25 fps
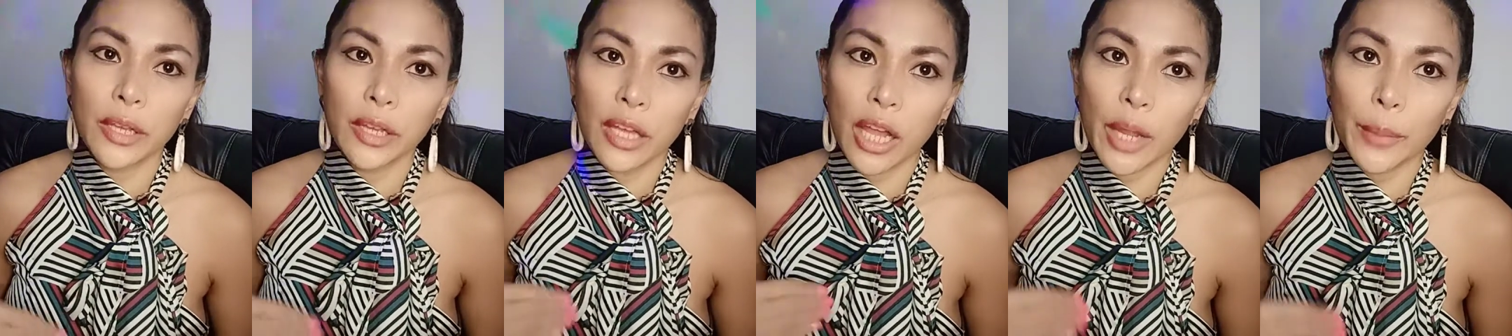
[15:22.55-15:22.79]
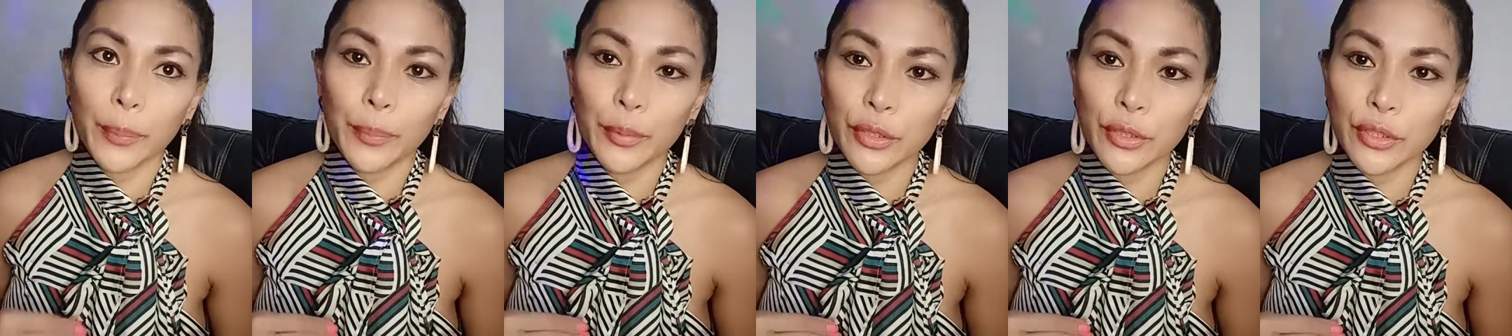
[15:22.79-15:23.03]

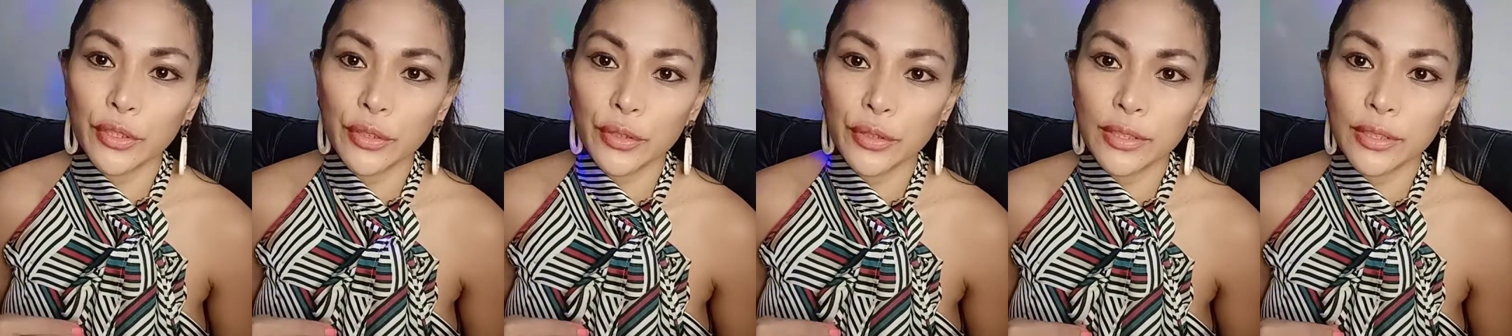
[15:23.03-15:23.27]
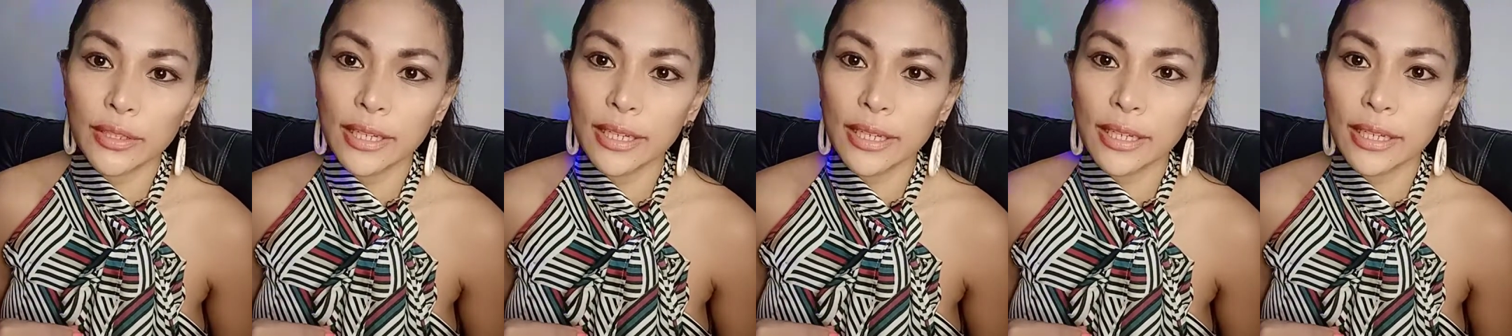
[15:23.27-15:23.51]
I'm
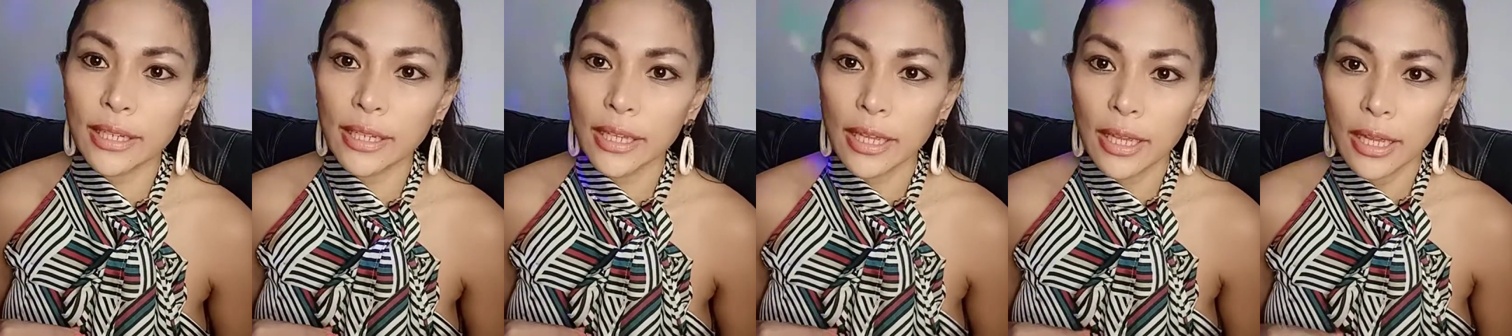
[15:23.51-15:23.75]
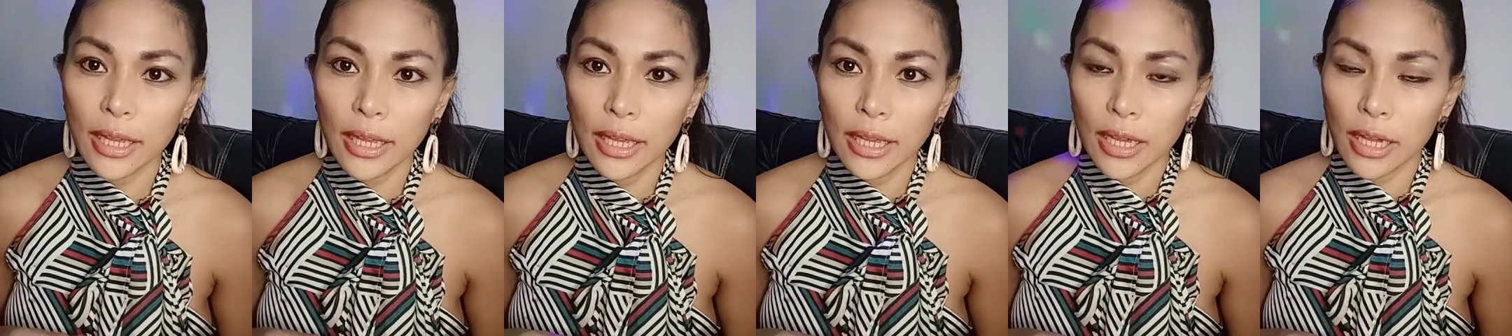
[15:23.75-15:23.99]
producing
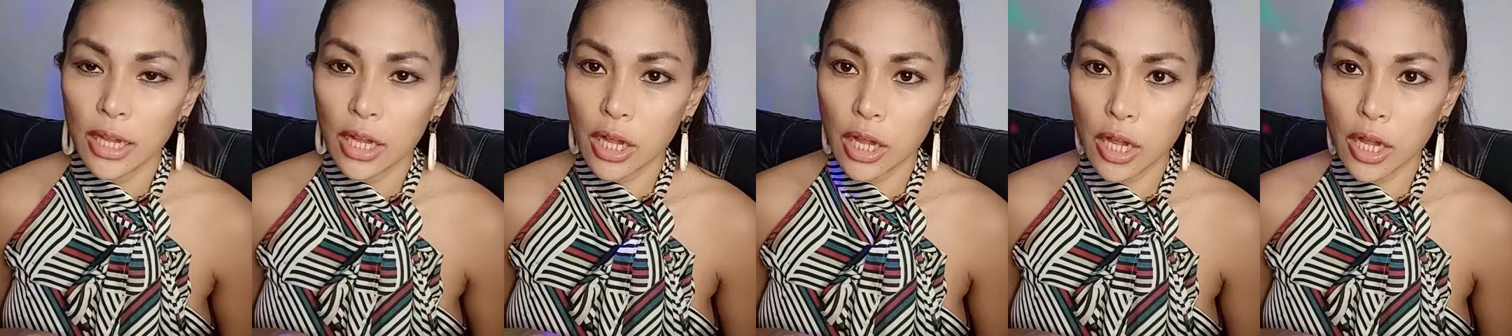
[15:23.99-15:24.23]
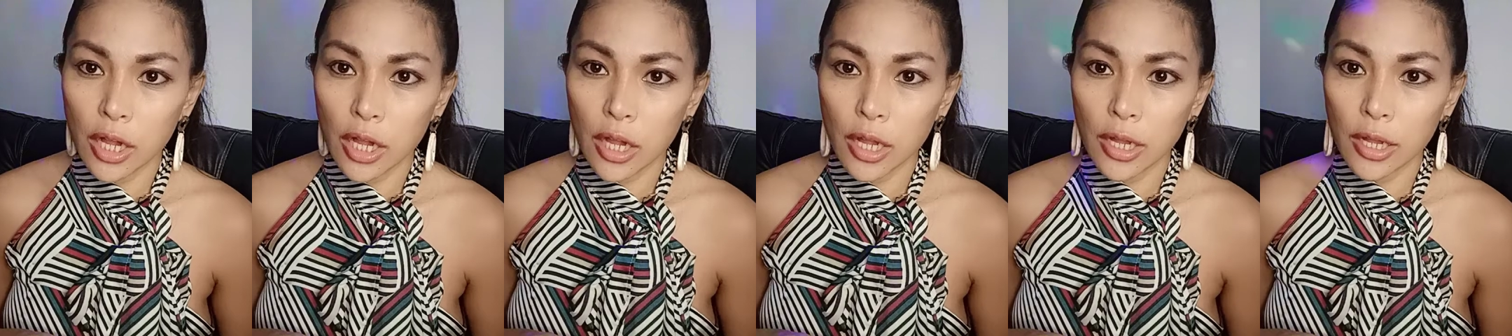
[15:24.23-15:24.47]

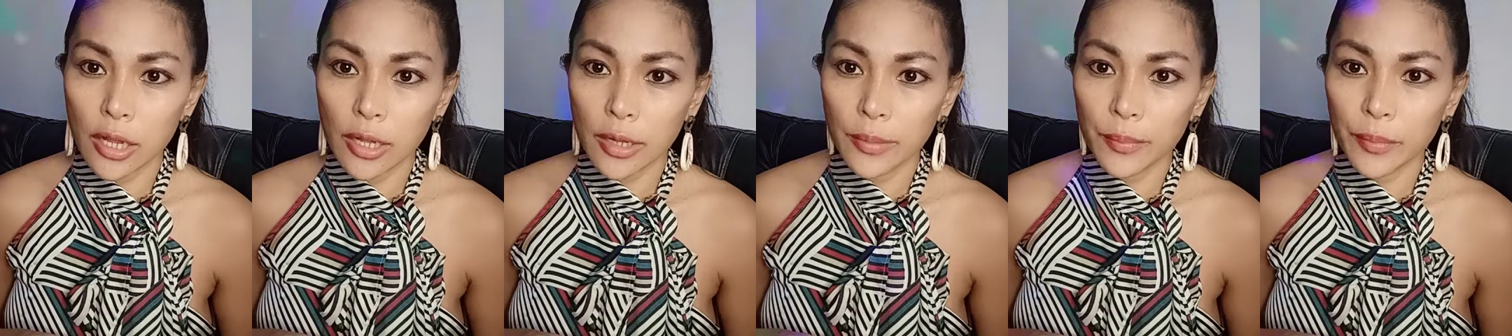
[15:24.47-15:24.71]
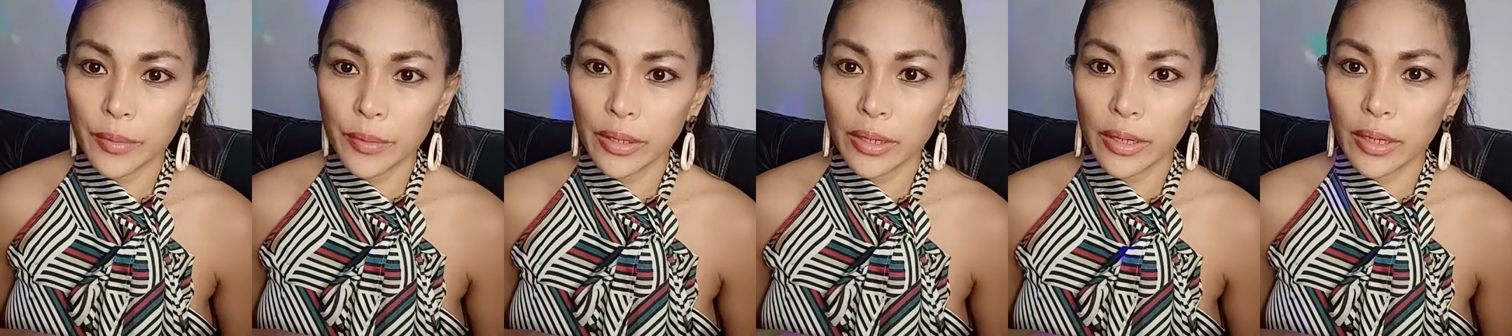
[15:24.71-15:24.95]

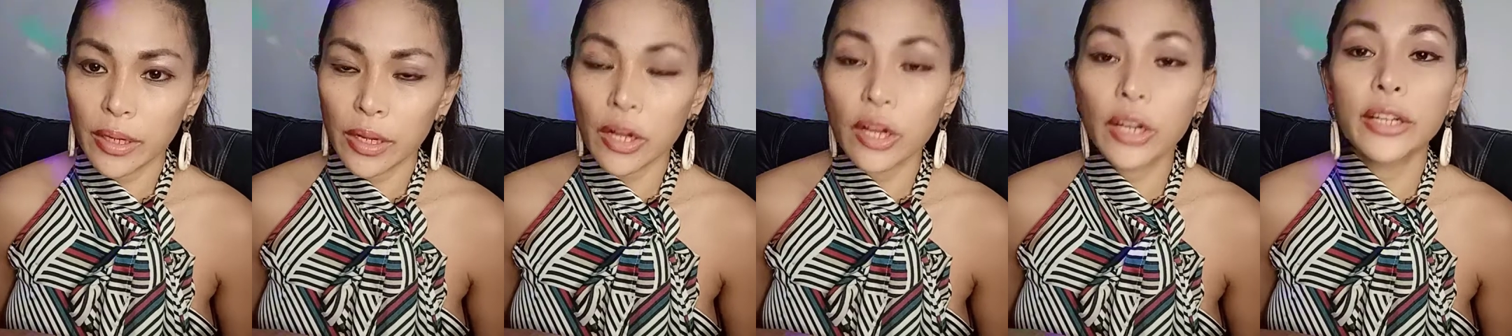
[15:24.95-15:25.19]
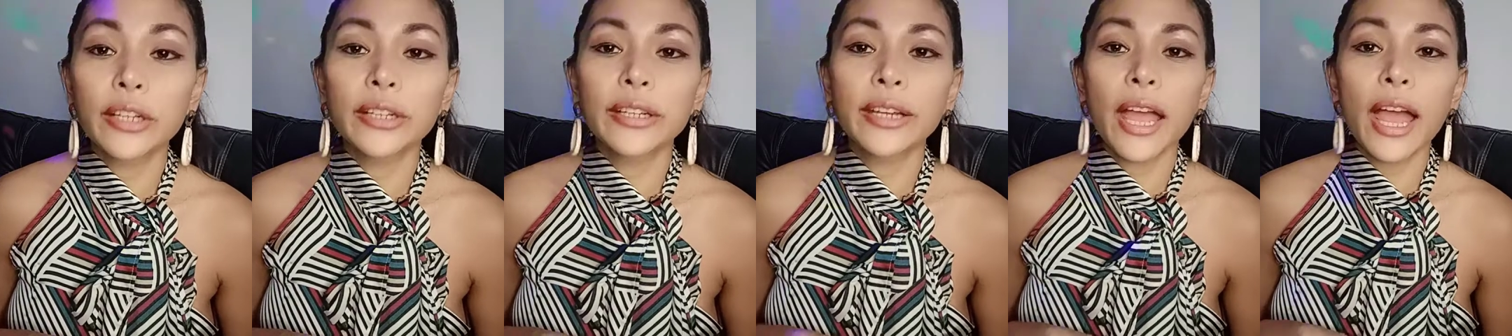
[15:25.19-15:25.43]

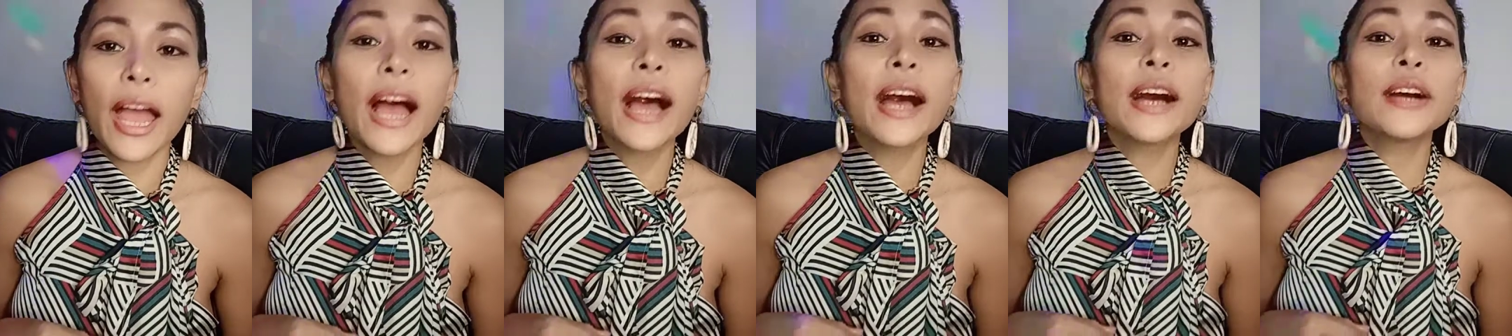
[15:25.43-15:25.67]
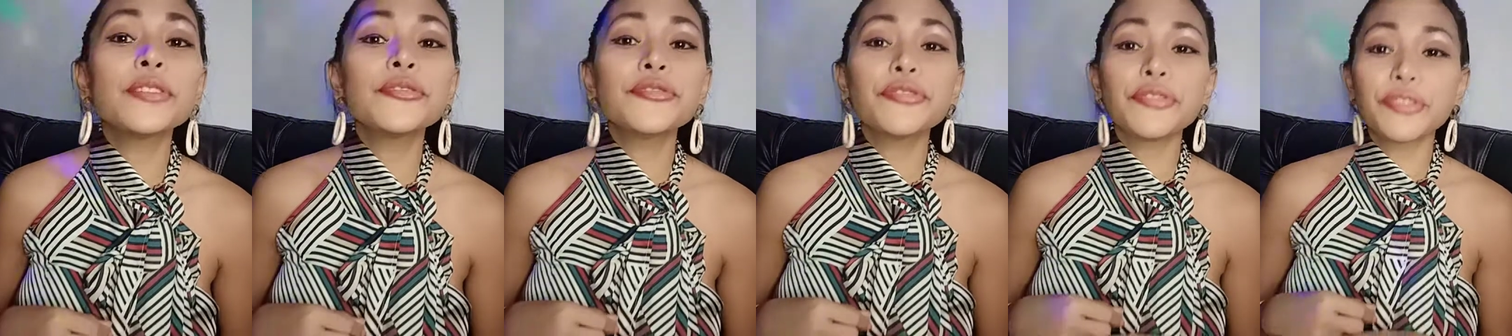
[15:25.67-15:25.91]
on
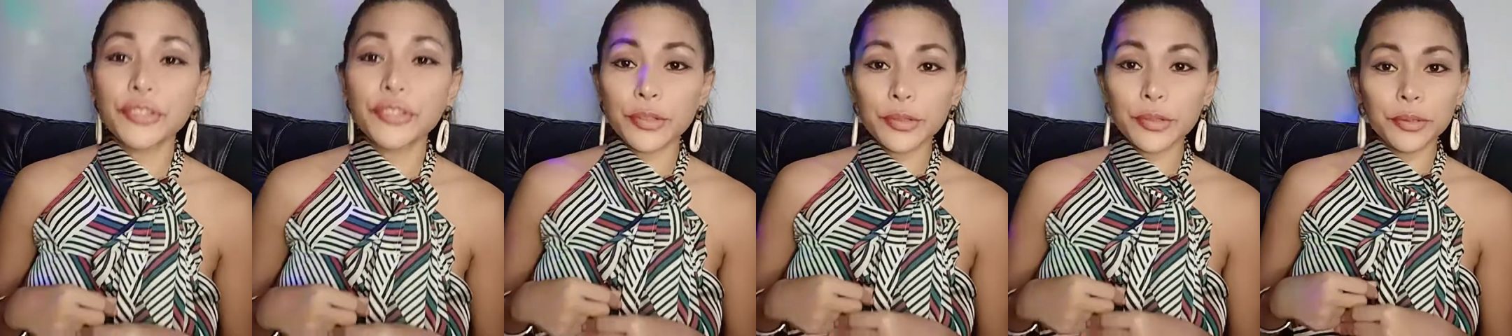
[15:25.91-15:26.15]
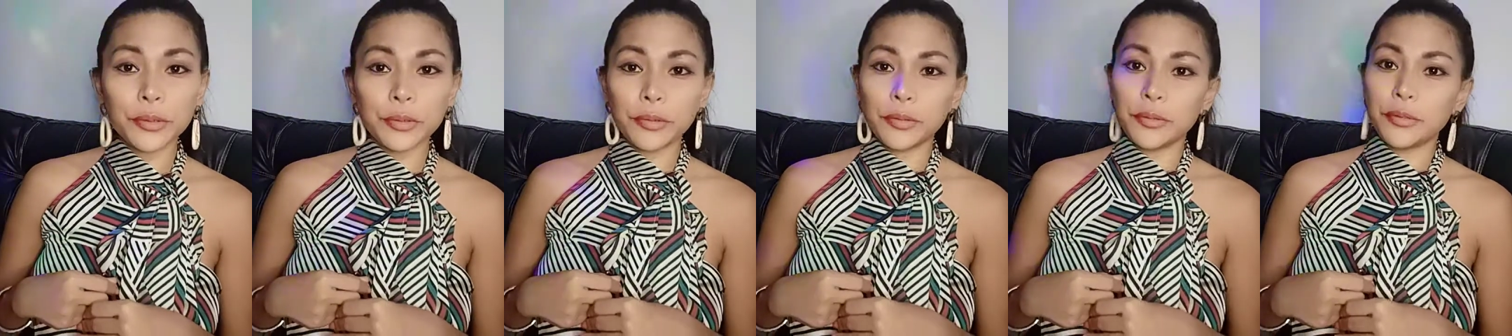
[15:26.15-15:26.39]
how
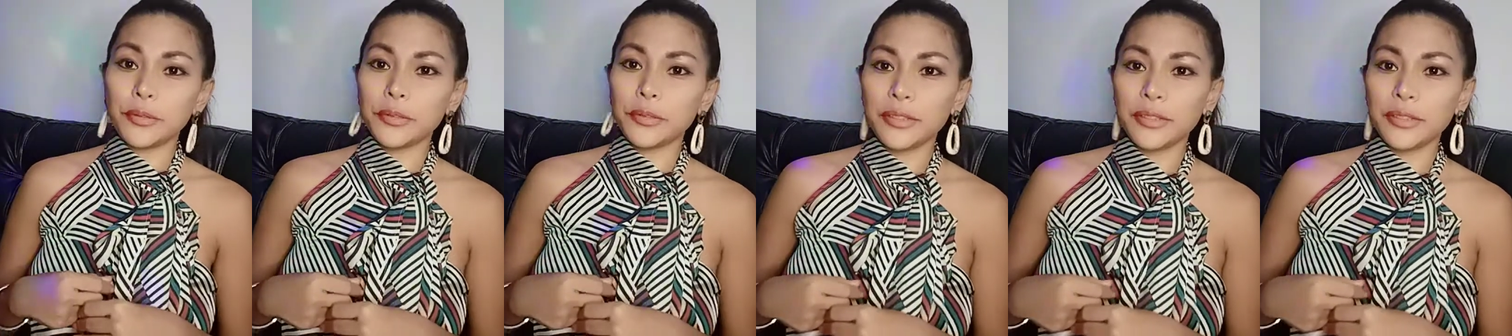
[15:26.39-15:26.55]
to